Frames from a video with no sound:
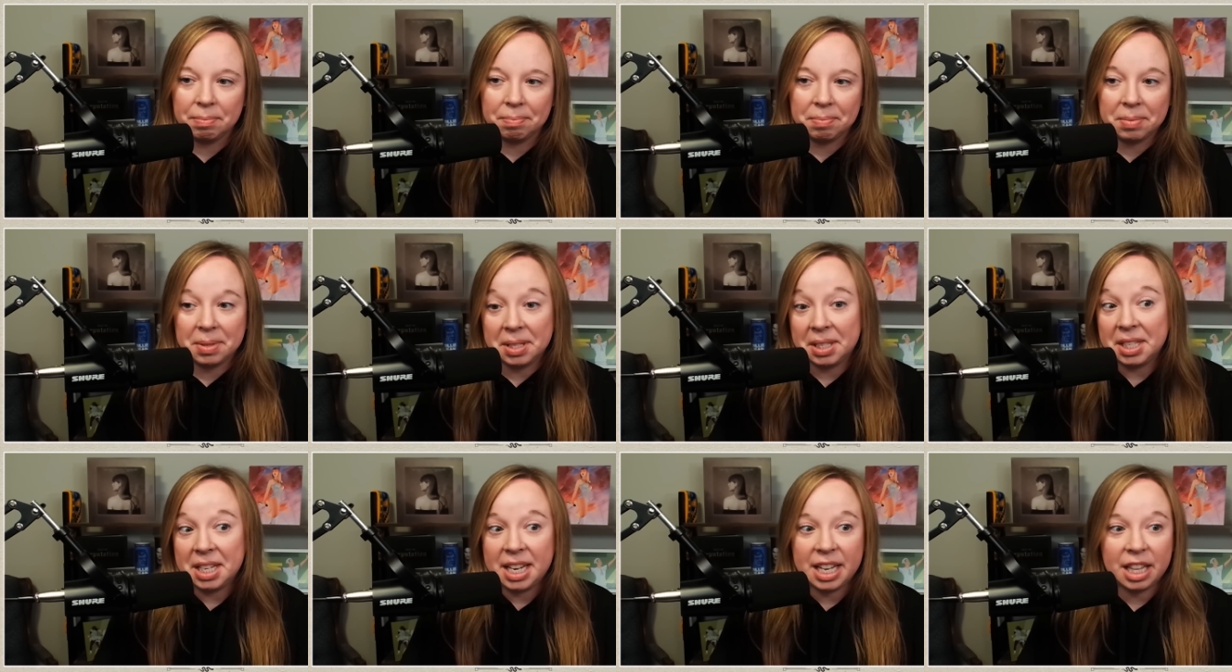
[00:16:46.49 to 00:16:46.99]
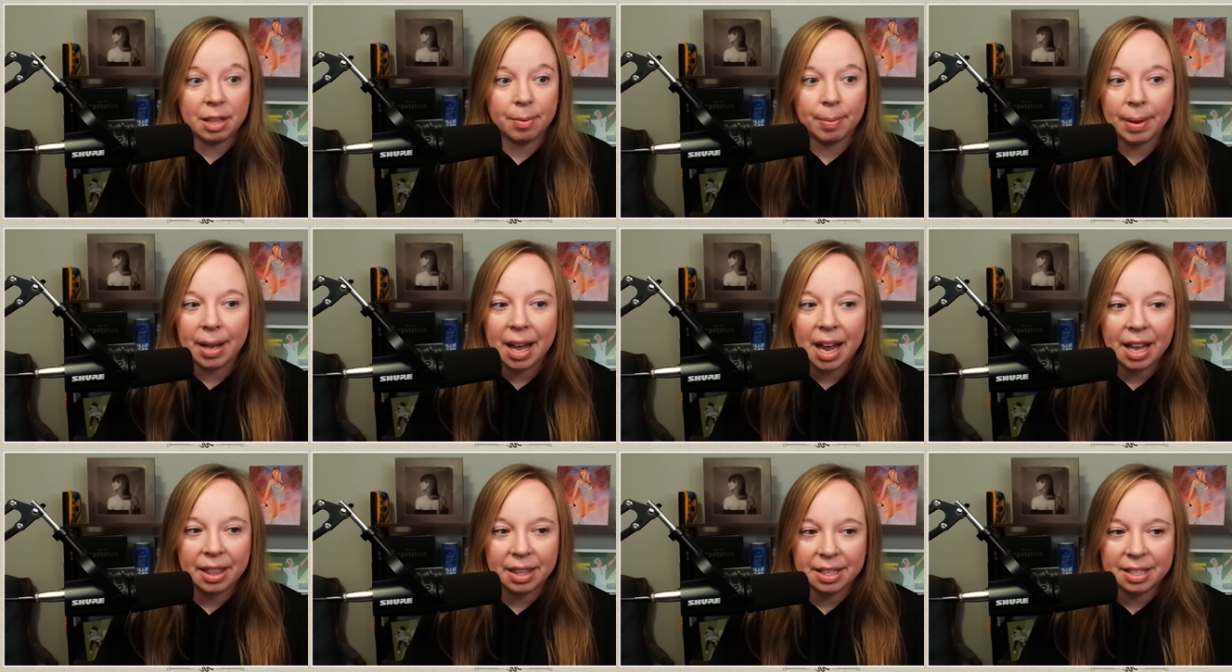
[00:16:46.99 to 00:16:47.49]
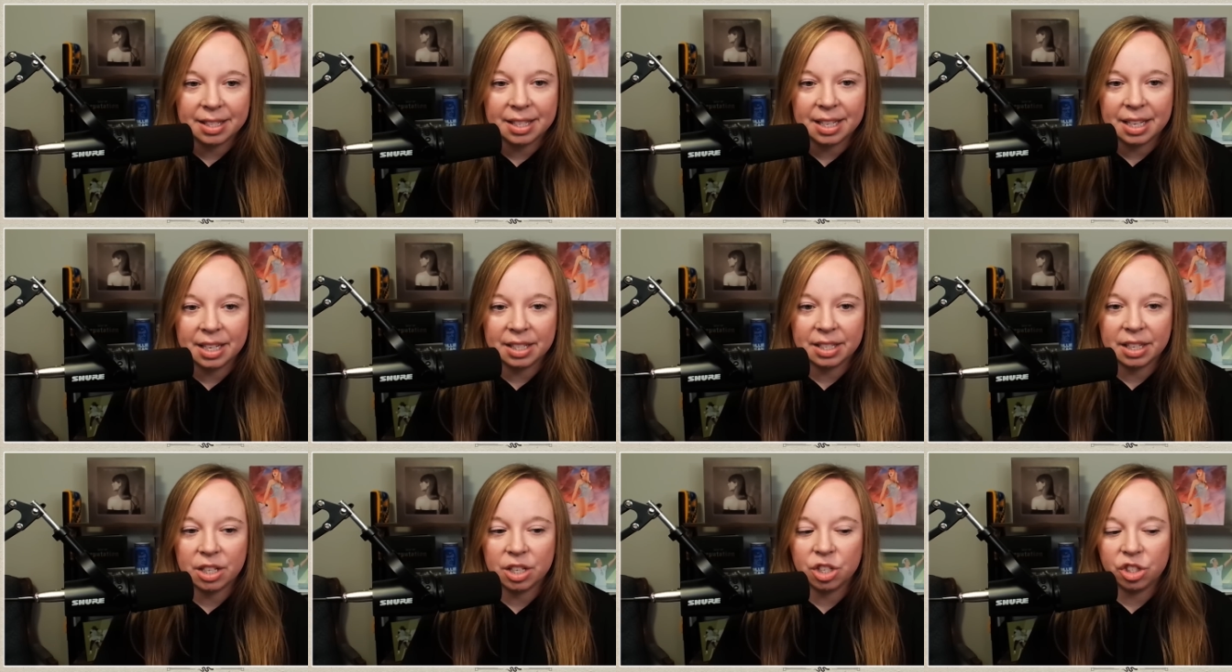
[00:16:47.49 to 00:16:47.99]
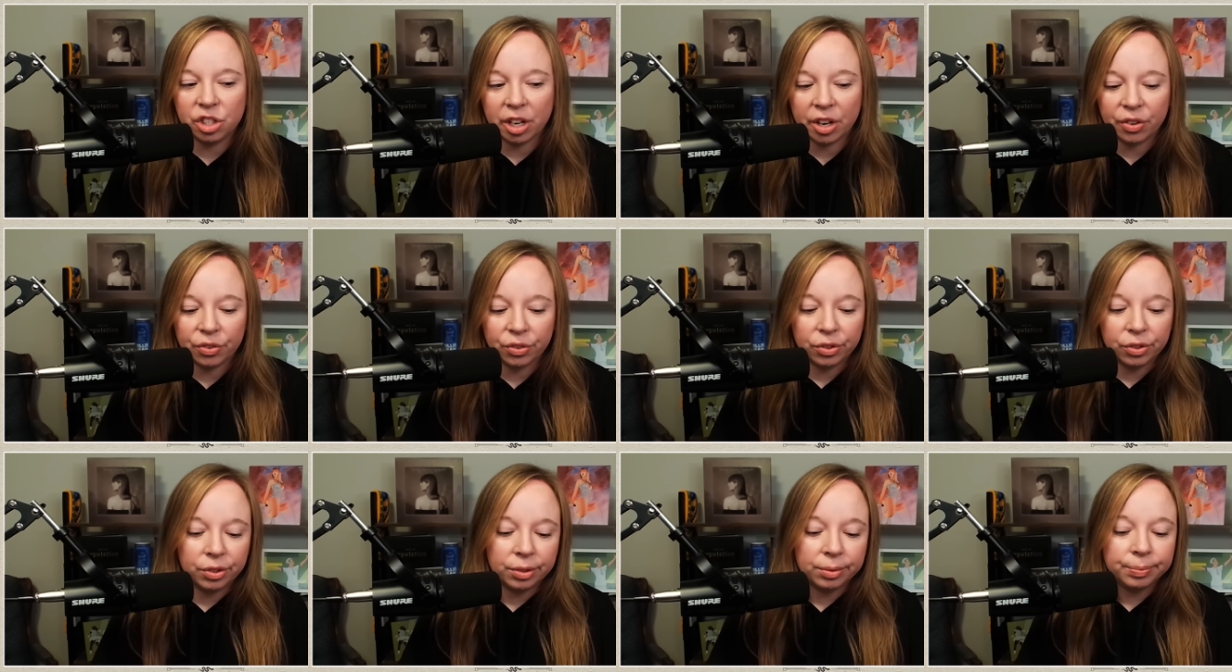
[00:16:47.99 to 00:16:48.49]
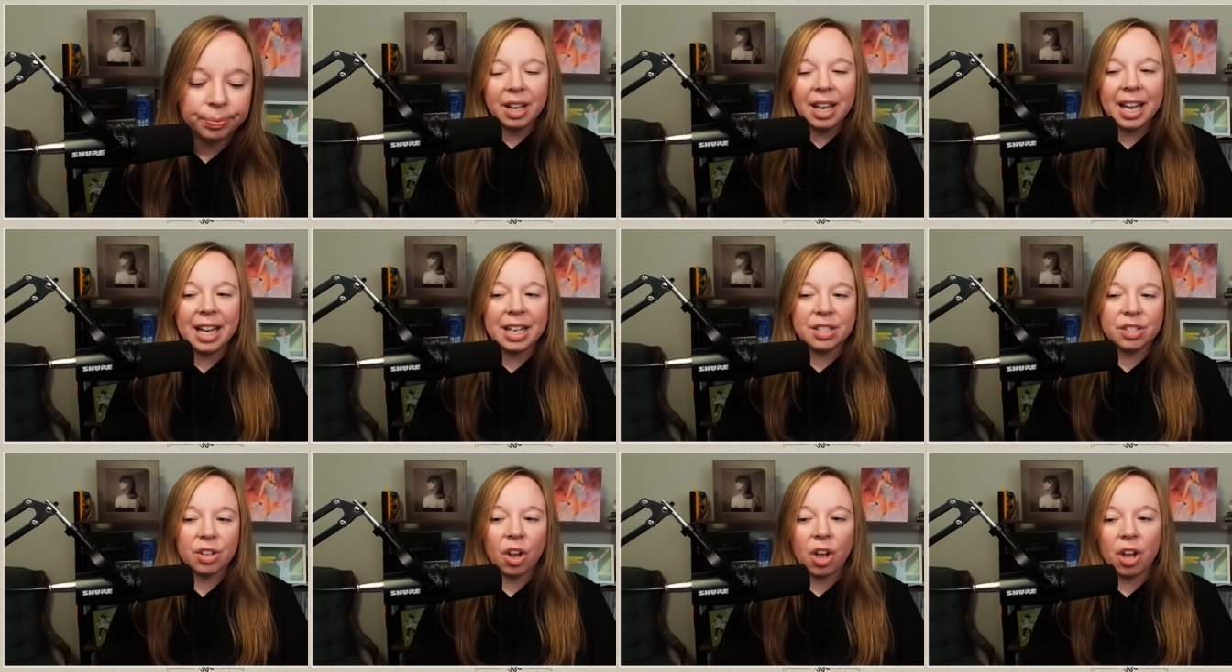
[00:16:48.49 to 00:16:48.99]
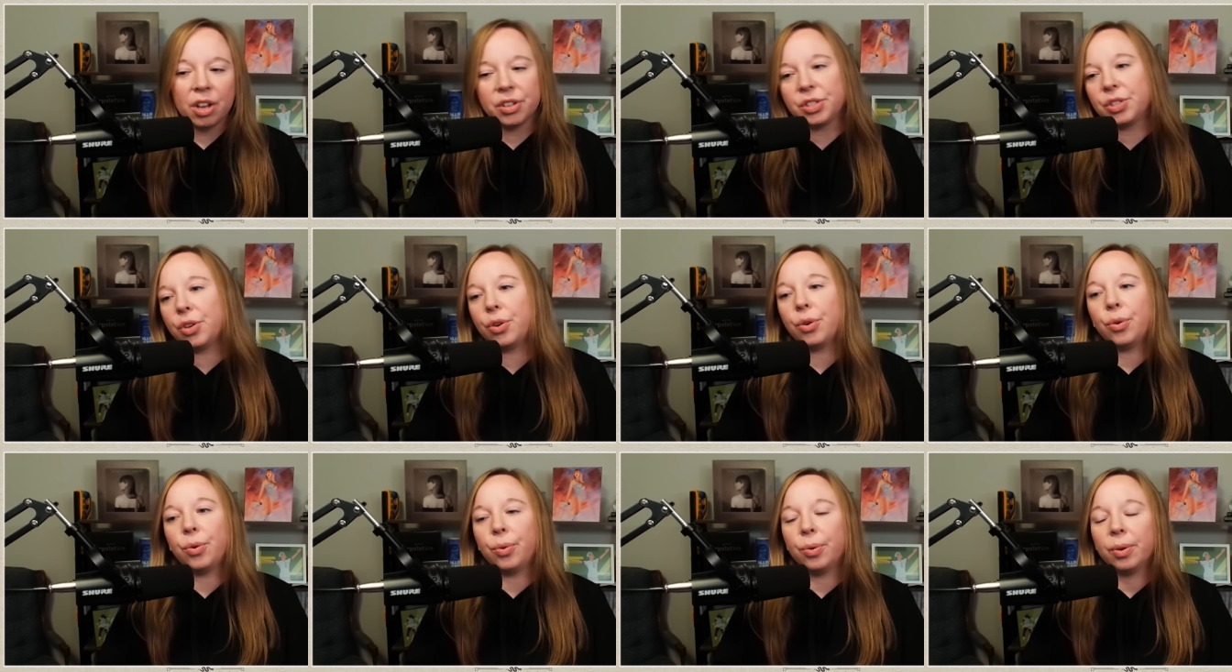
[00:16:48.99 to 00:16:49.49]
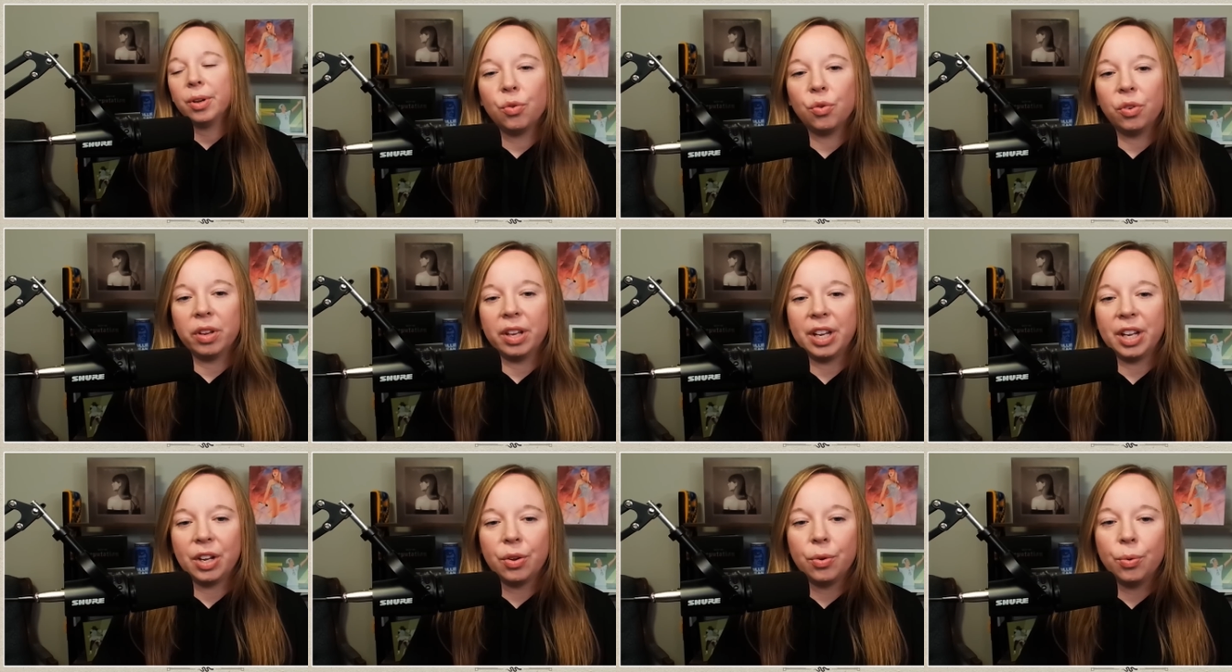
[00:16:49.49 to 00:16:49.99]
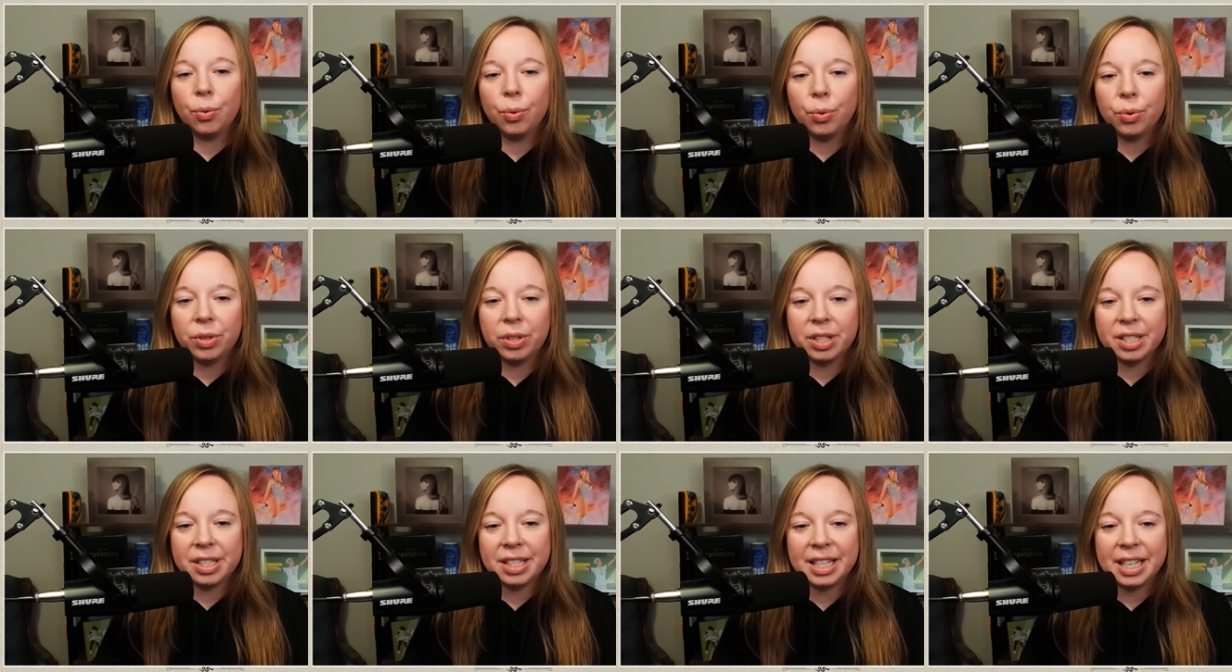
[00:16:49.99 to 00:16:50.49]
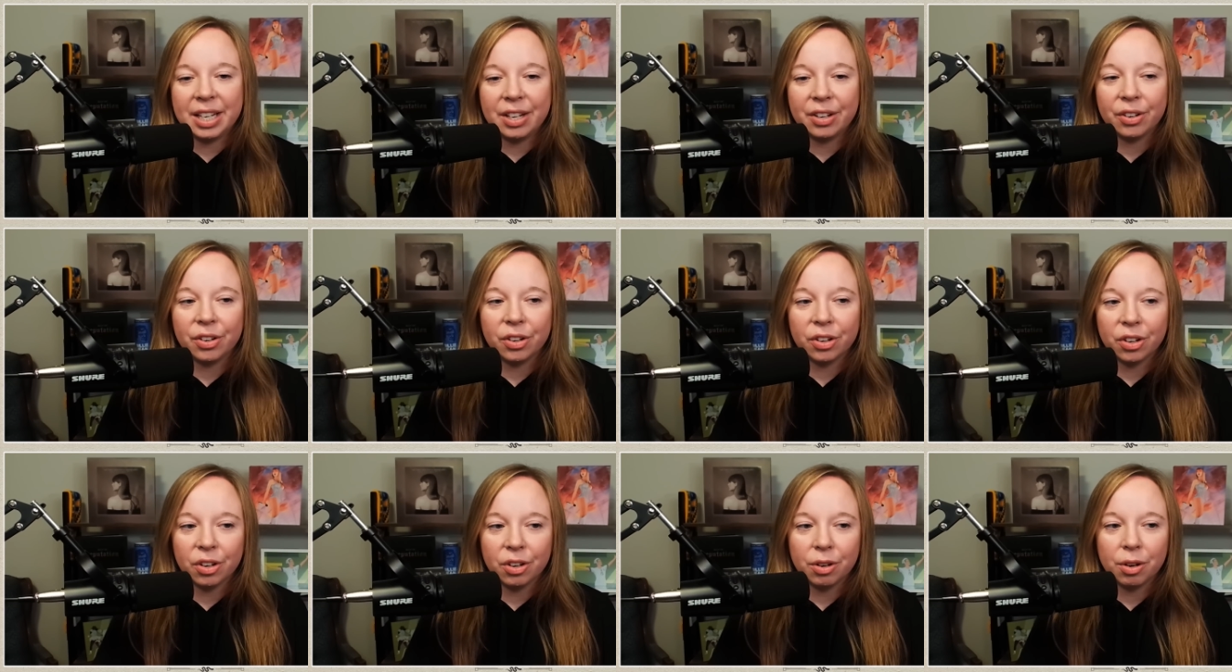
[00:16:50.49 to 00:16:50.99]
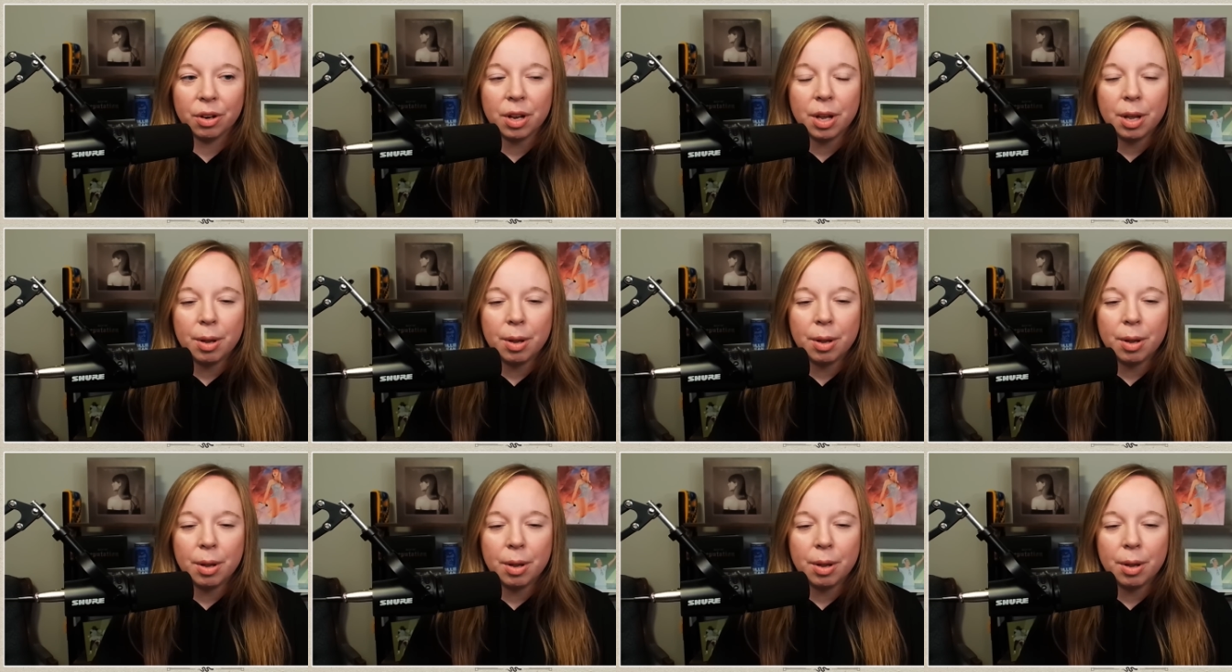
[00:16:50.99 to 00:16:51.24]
see the behind the scenes in general, it's also really cool to see her